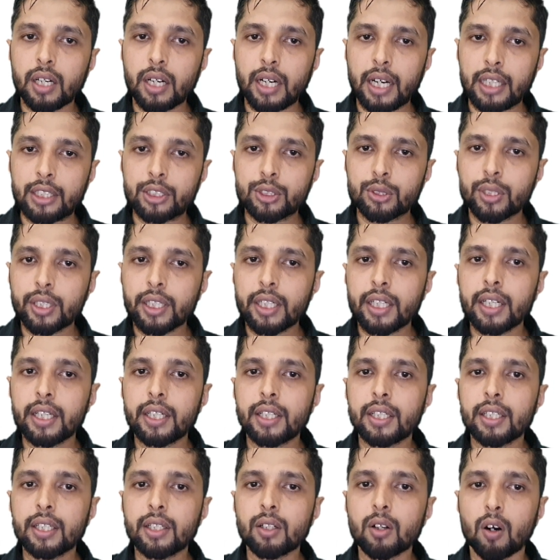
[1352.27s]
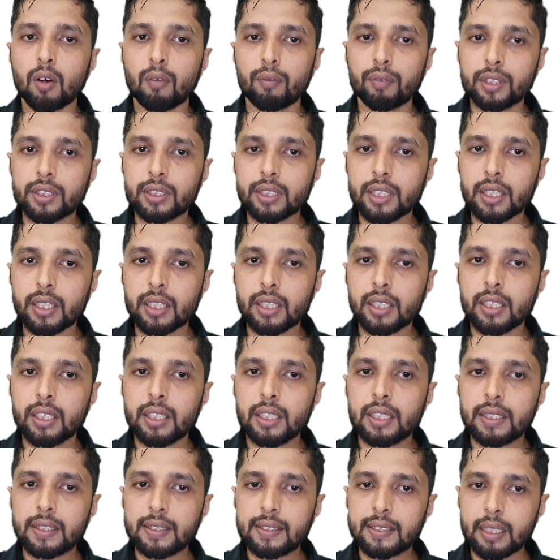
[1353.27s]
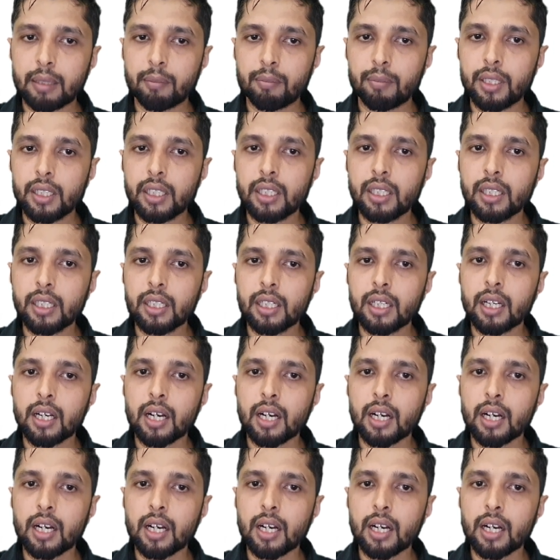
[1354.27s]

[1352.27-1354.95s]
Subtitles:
adjudicating officer, SEBI,